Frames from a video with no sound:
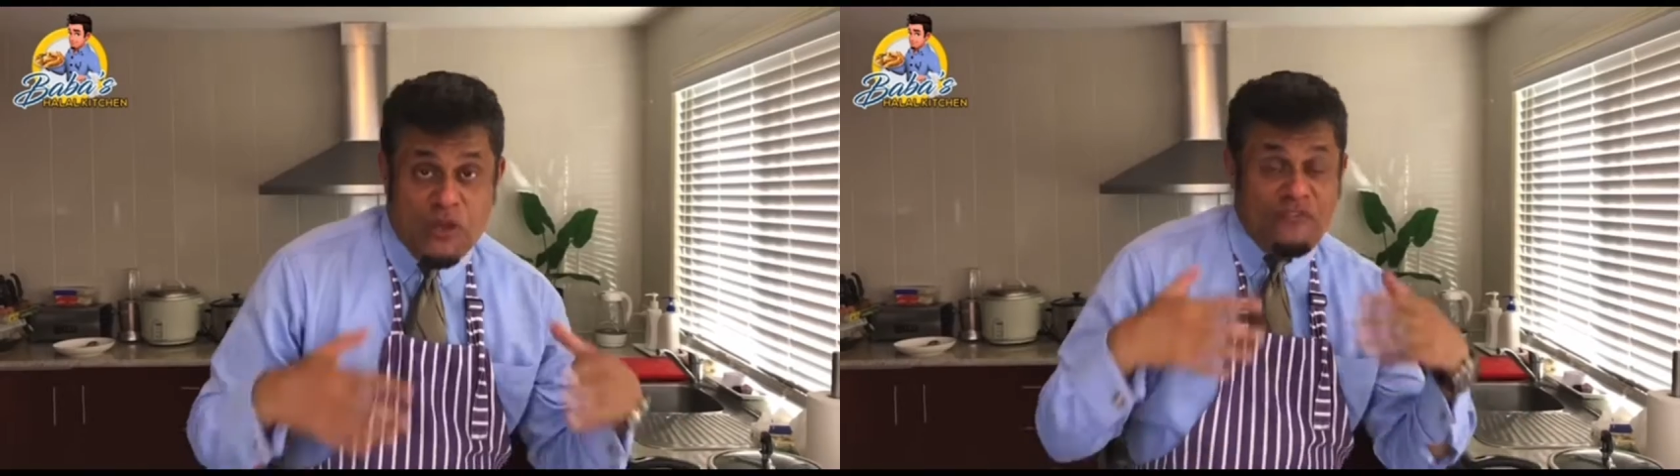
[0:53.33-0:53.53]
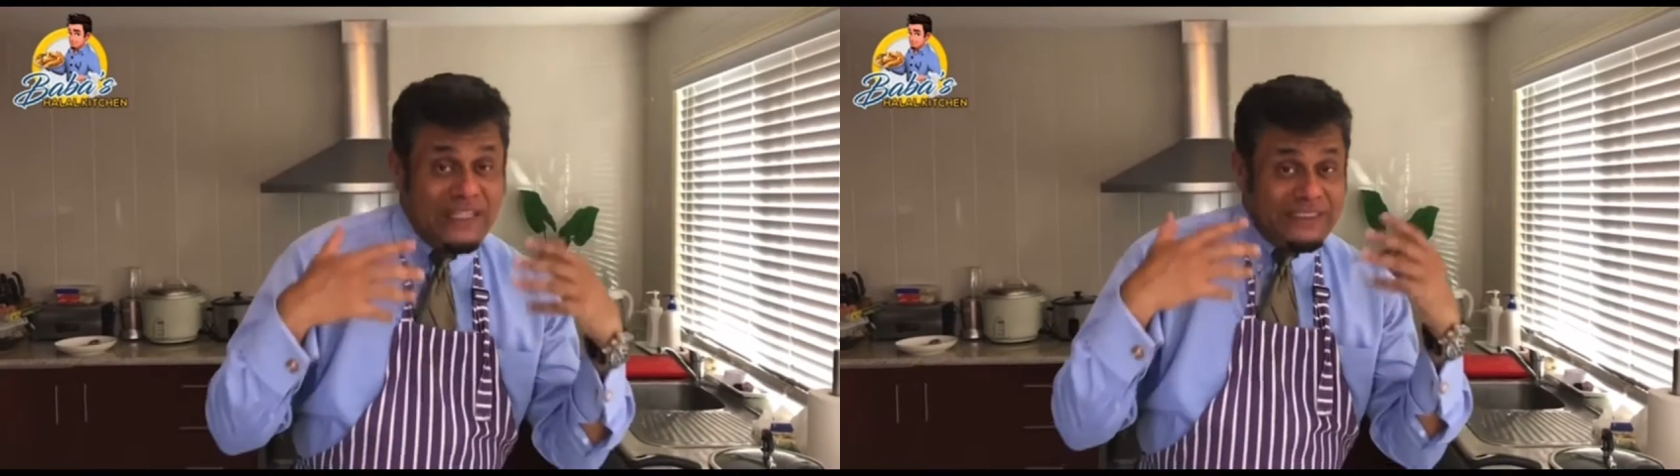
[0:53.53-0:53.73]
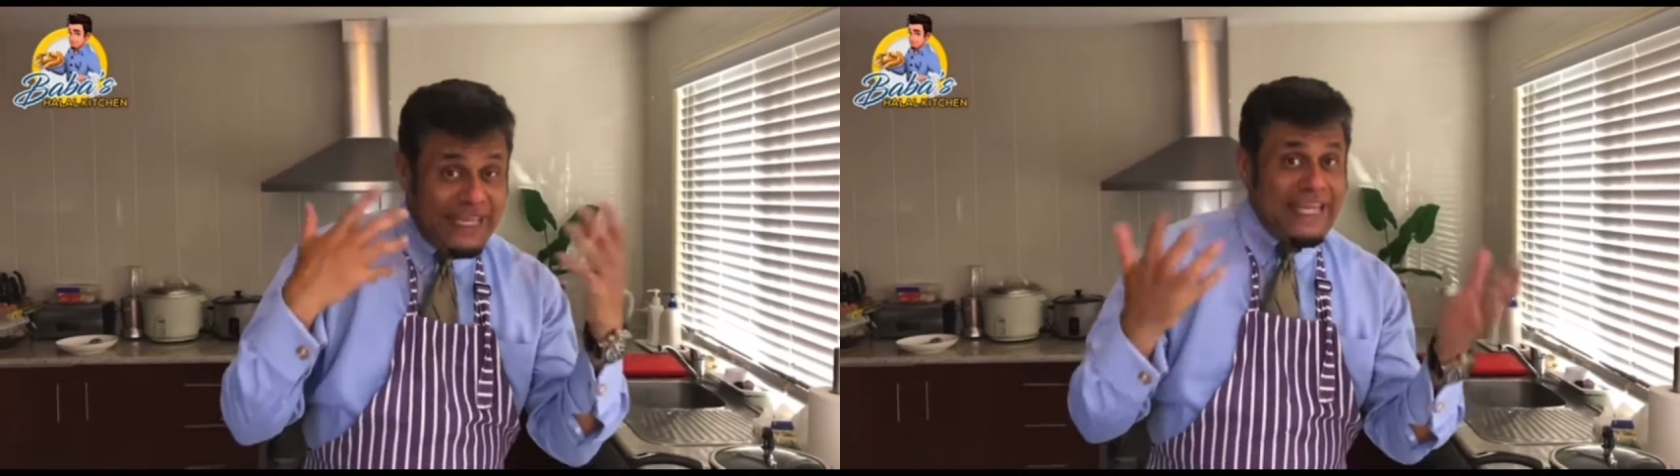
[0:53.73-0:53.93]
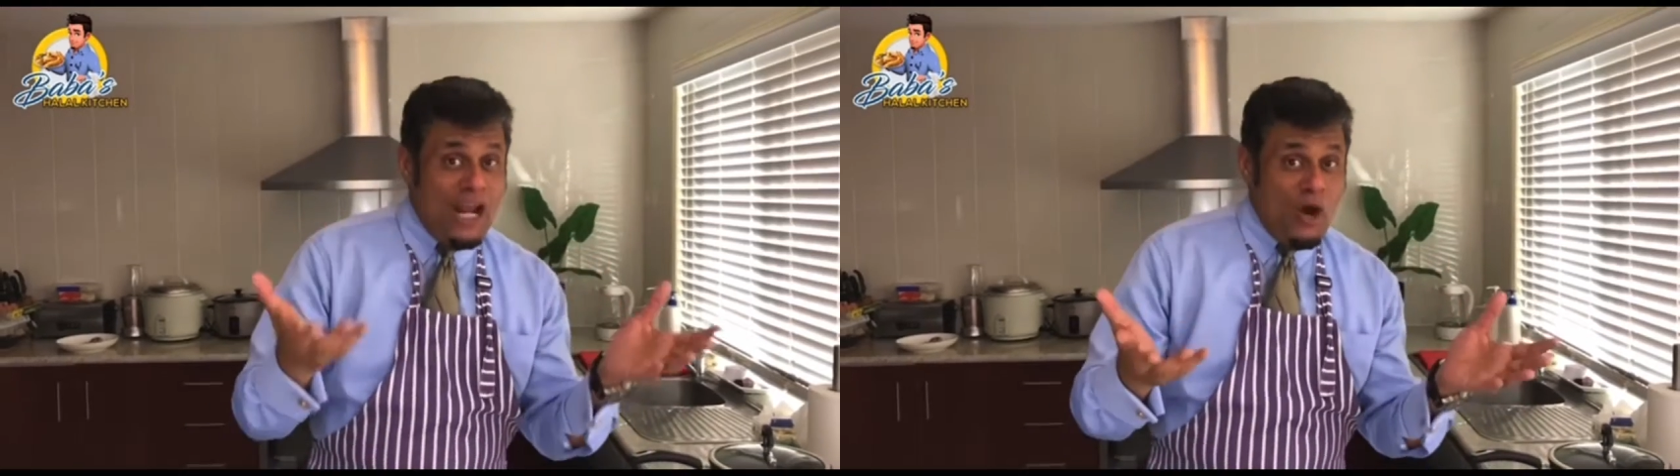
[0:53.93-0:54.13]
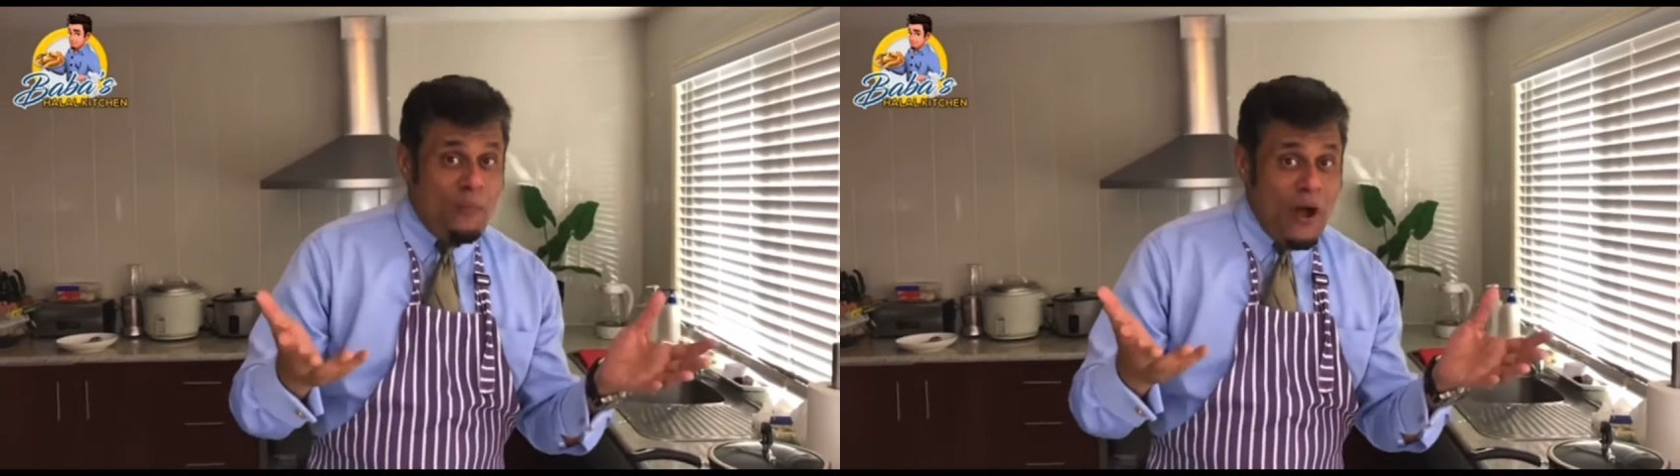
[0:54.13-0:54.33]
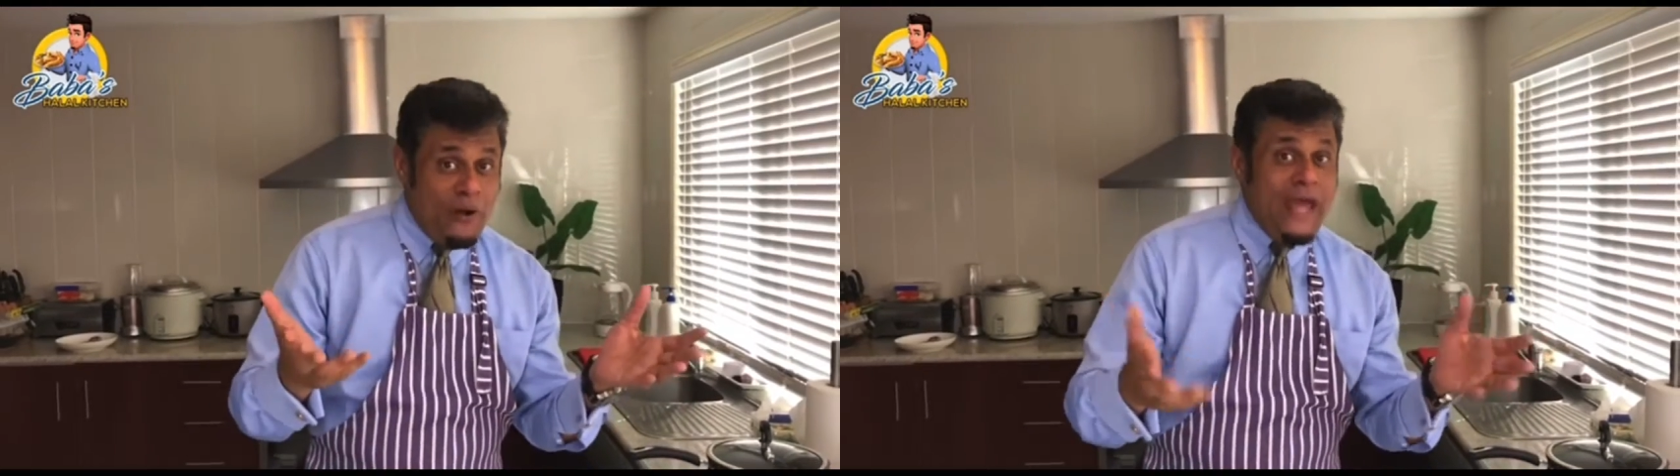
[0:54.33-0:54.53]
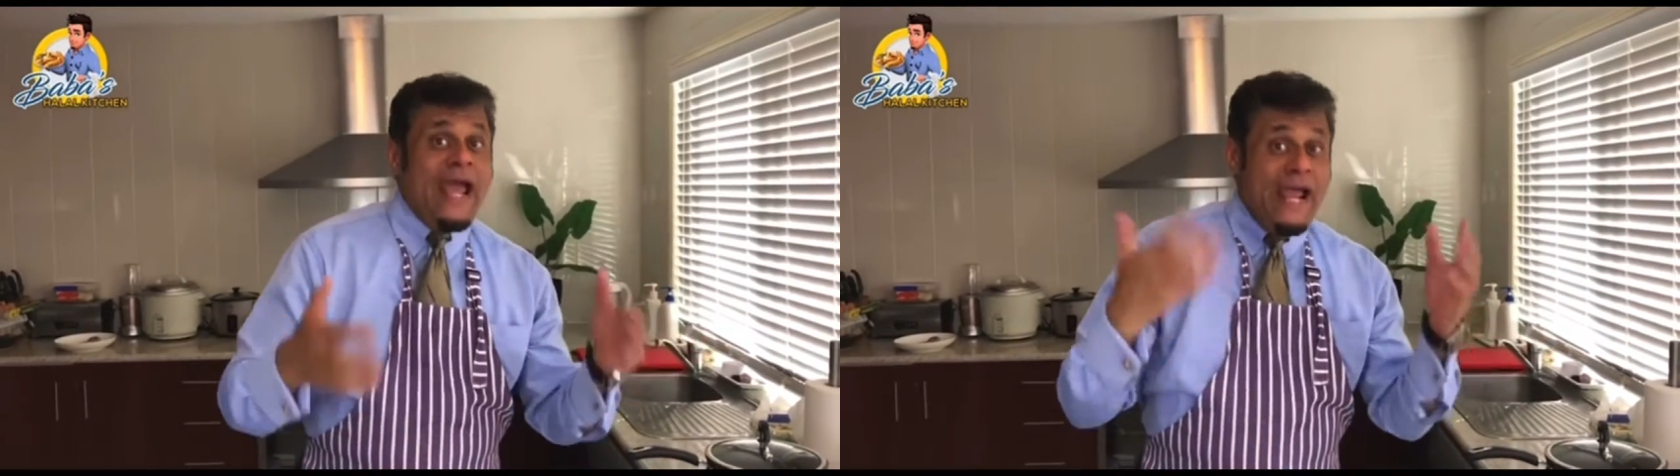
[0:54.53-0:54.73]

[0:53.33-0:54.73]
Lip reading: if I say yellow powder,